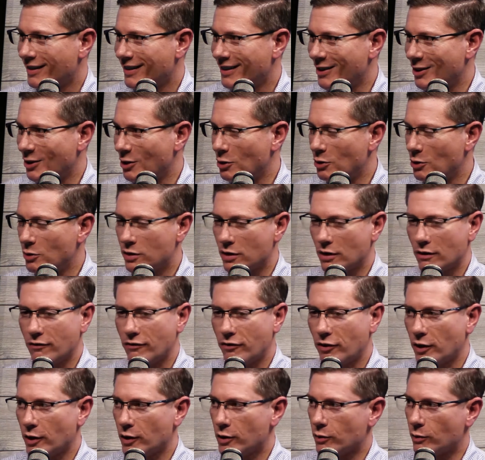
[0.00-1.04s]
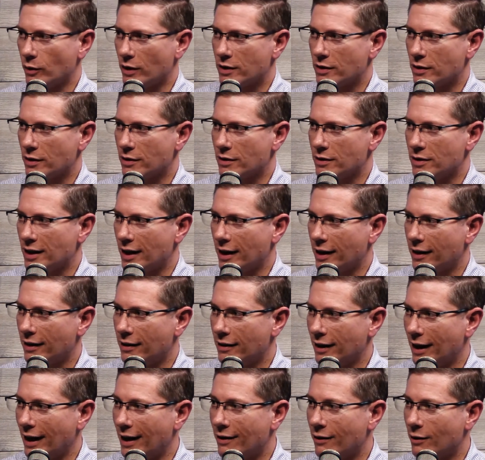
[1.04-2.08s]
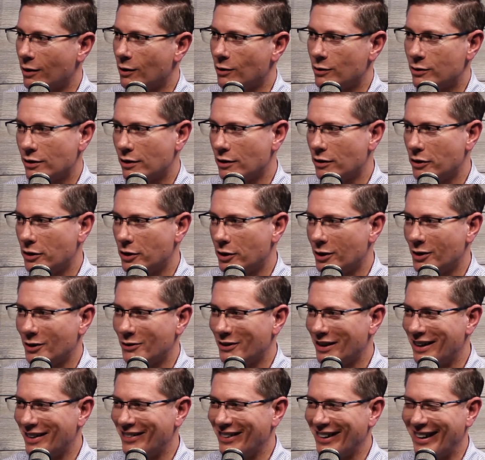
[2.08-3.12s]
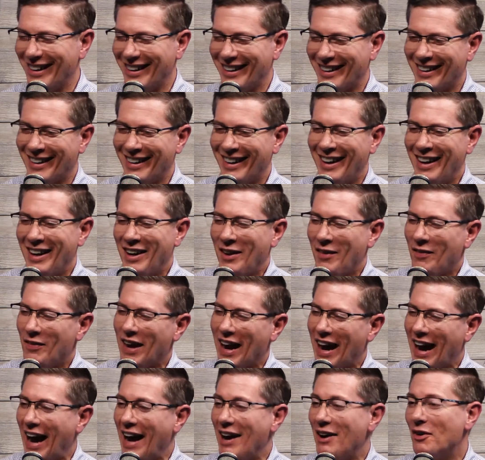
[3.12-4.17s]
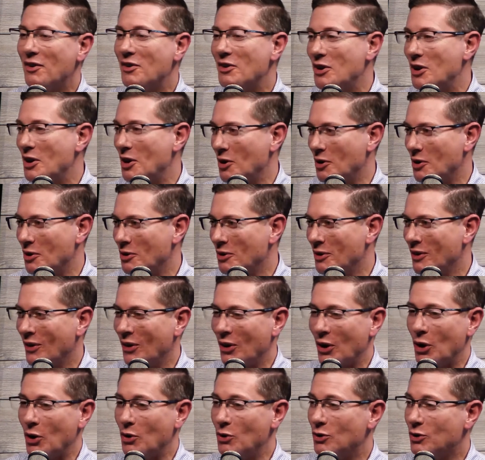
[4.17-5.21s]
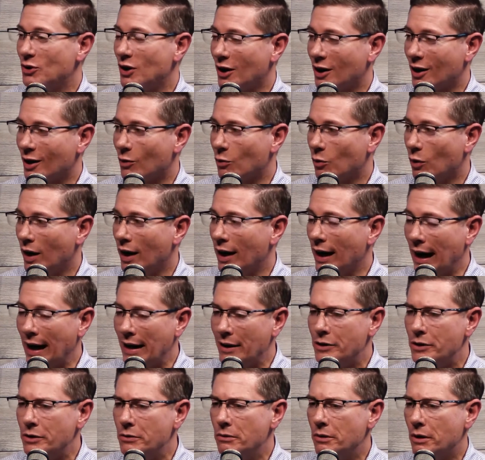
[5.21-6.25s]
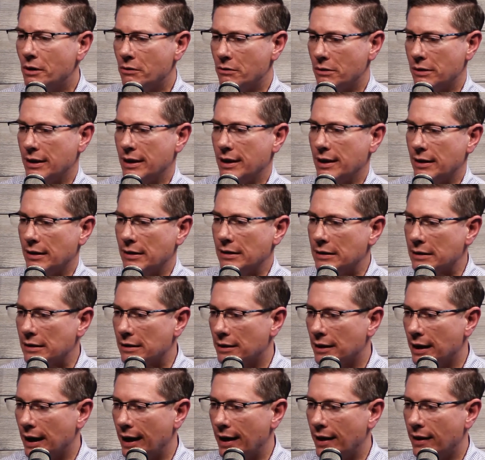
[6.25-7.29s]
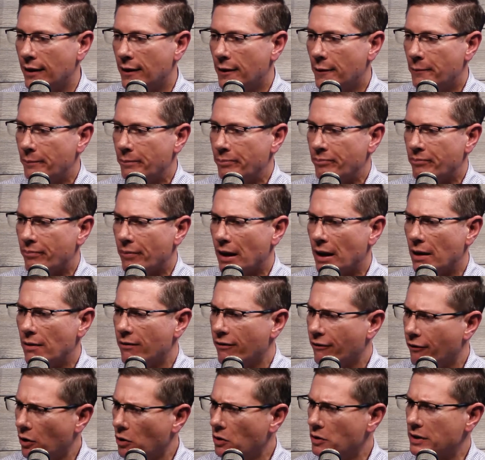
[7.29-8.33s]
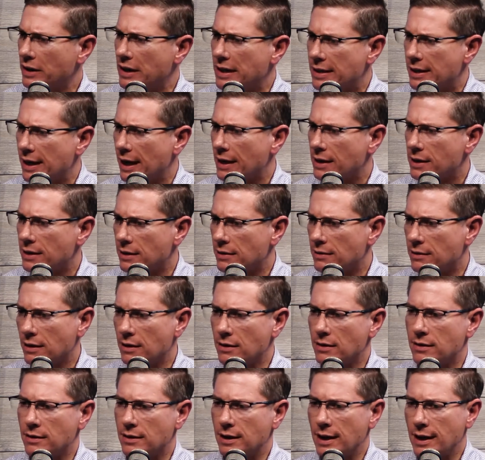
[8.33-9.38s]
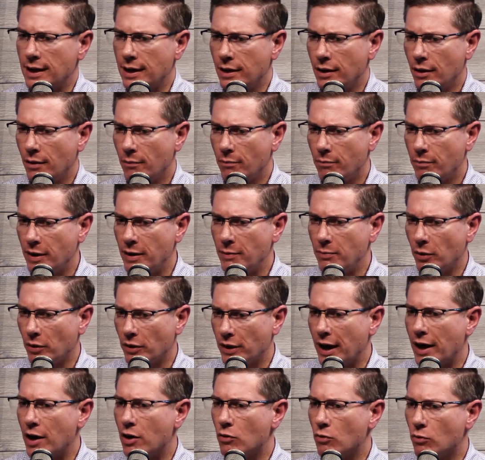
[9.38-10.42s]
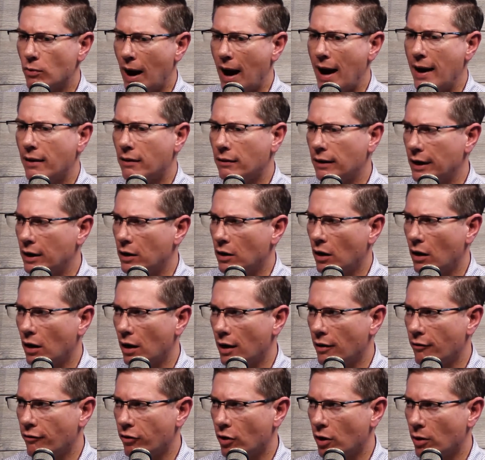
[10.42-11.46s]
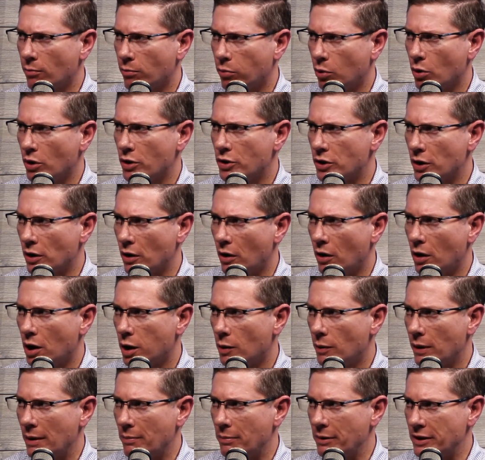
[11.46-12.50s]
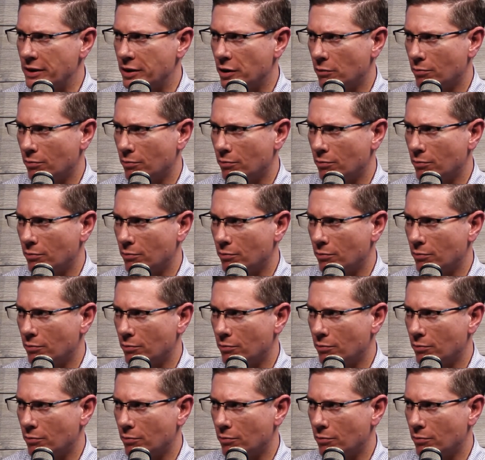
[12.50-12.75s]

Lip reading: you know, who's on first, what's on second, I don't know who's on third, whatever. I don't know who started what. I do know this, that folks in Texas can see people that are radically calling for abortion all the way up until